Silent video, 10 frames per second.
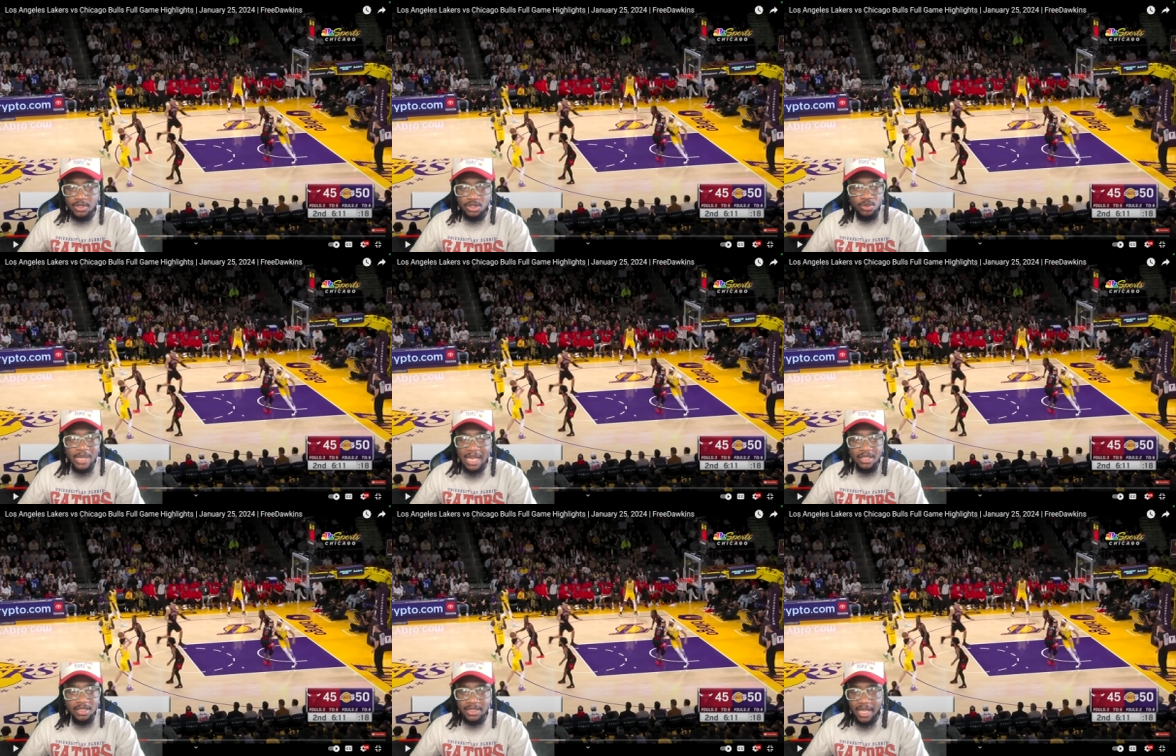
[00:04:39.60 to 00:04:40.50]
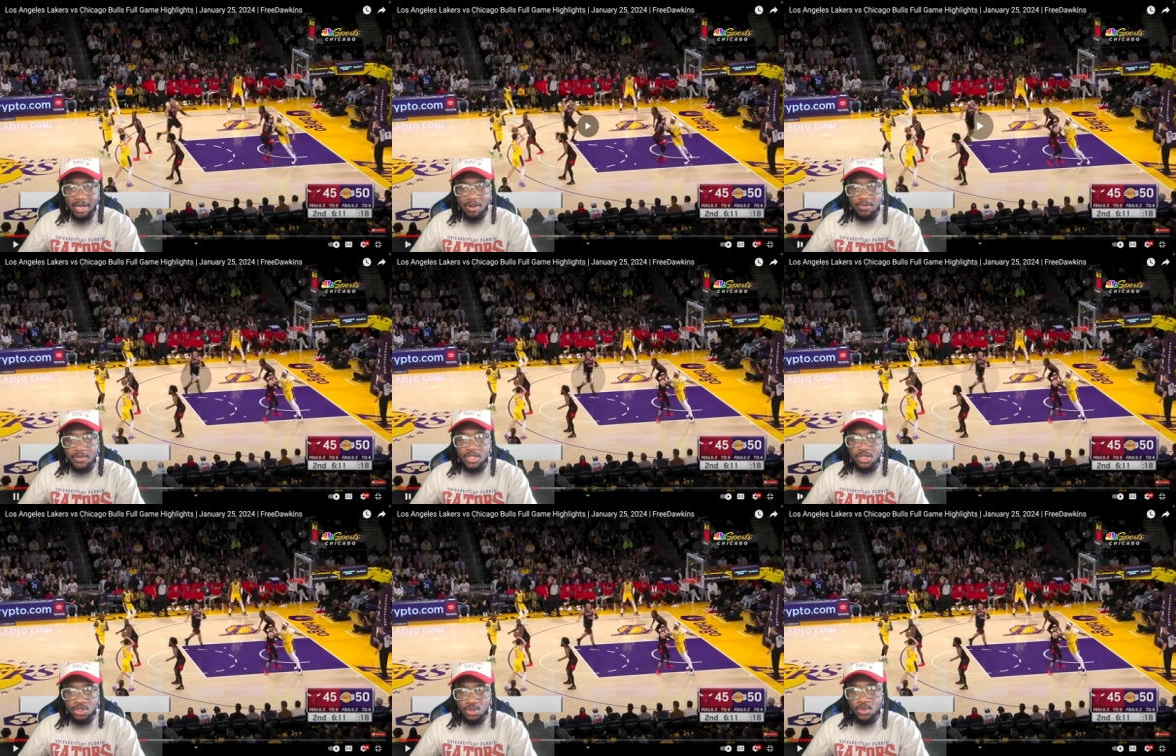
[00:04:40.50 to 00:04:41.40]
Do not look that off.
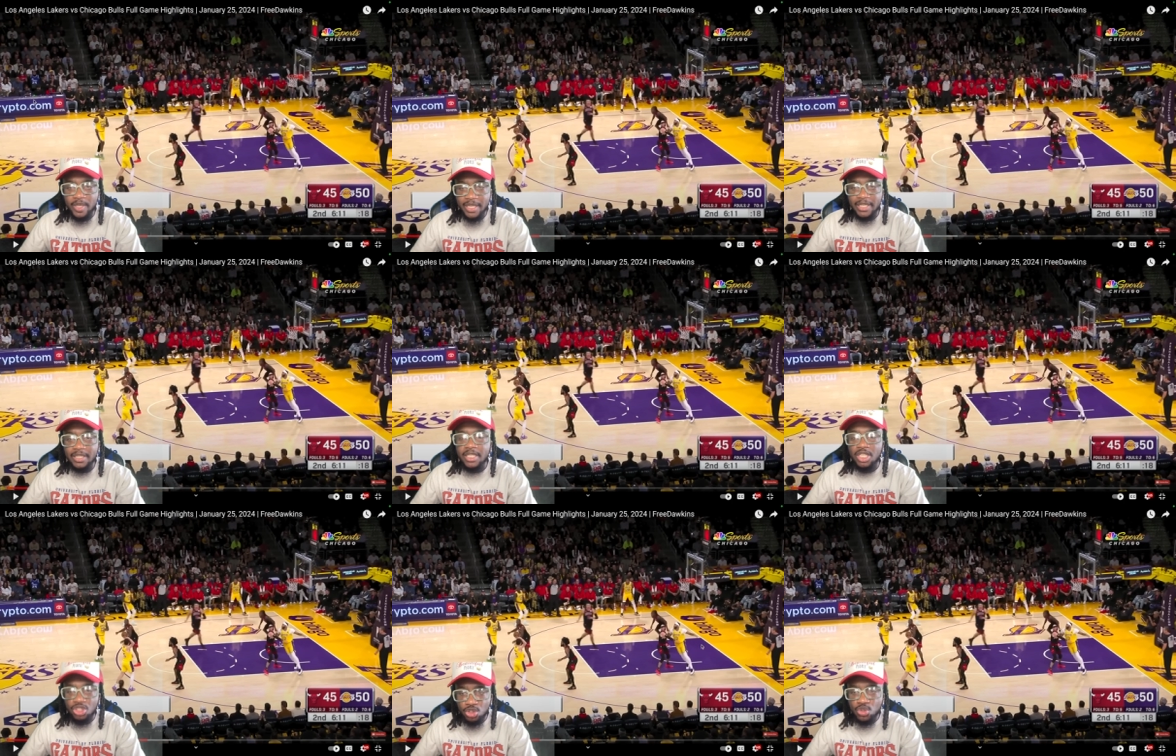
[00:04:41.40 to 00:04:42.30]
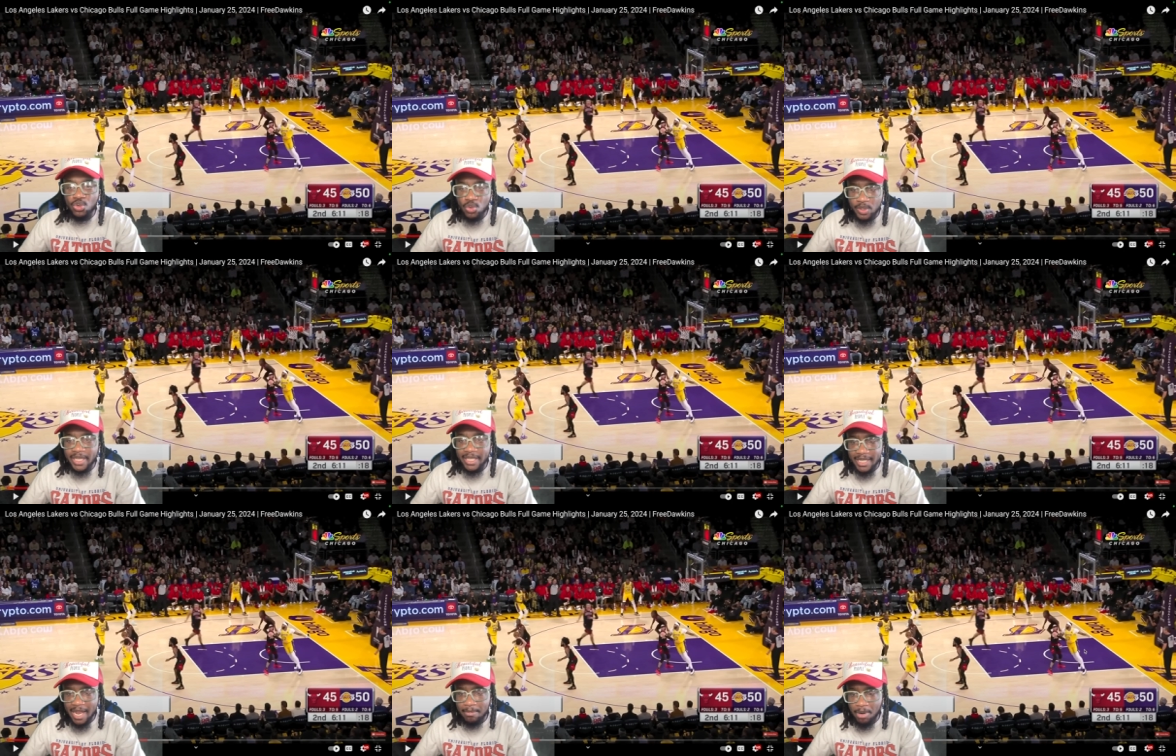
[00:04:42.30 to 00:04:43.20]
You hit you get
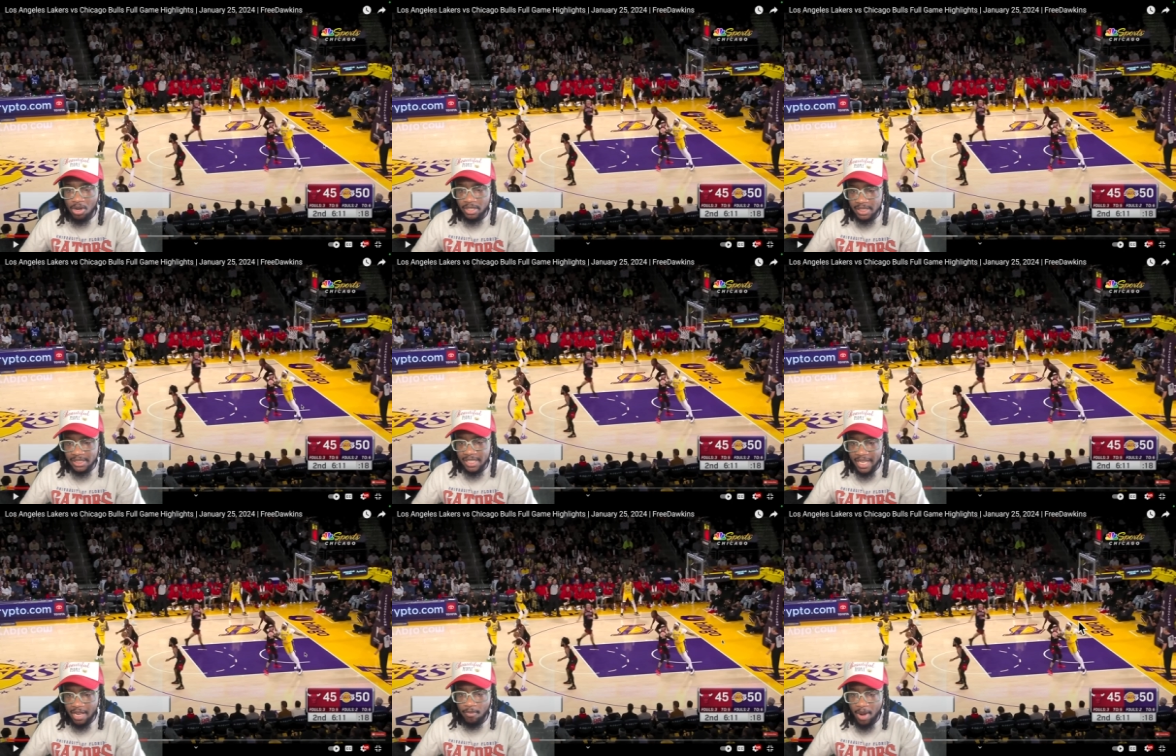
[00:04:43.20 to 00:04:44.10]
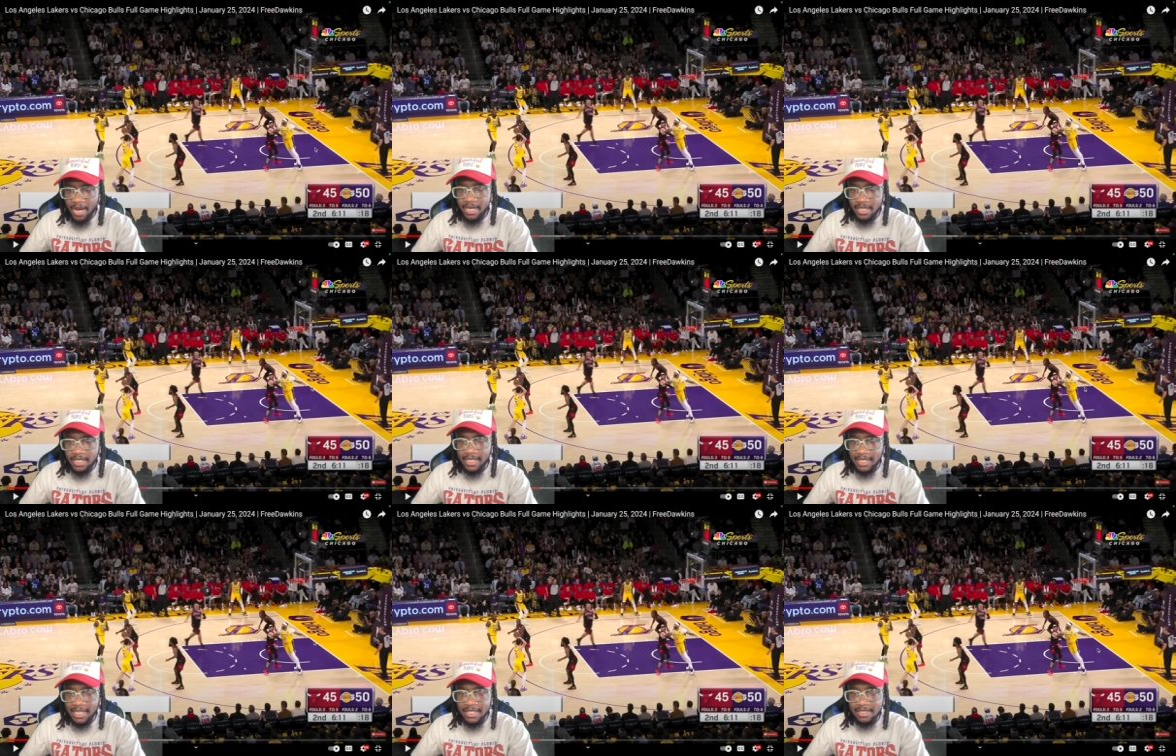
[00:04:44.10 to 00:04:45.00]
that ball to this hand right here and
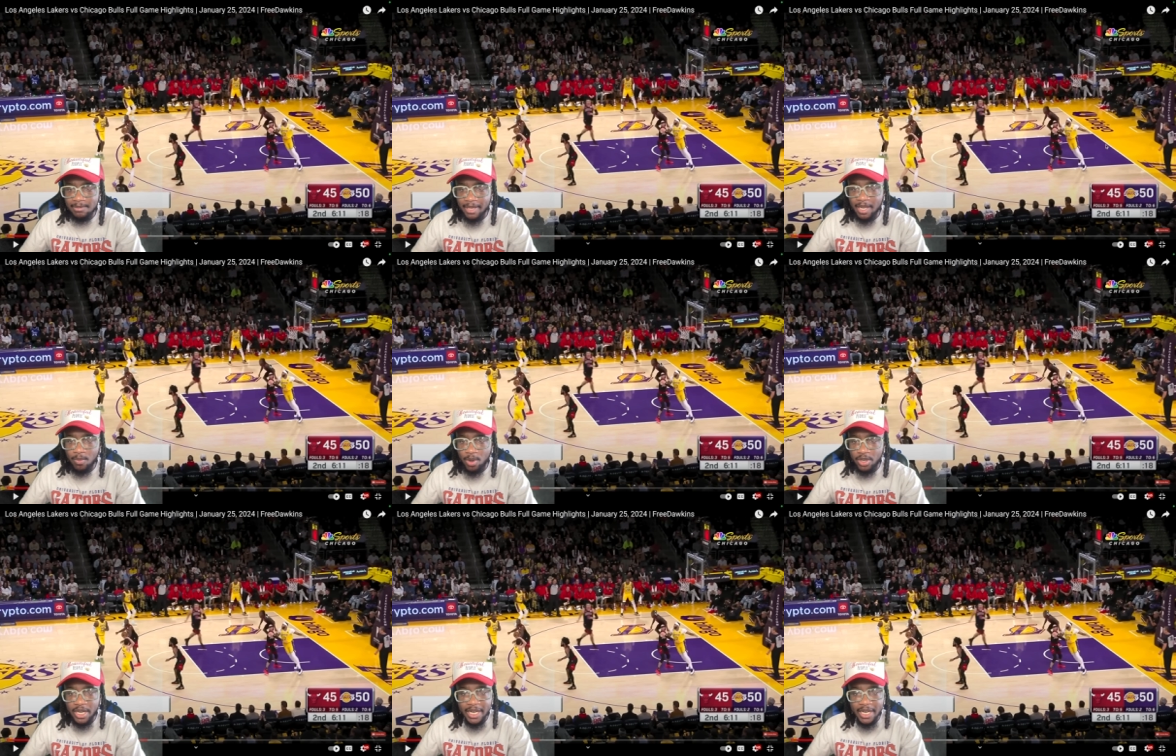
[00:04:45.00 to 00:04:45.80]
let this man work.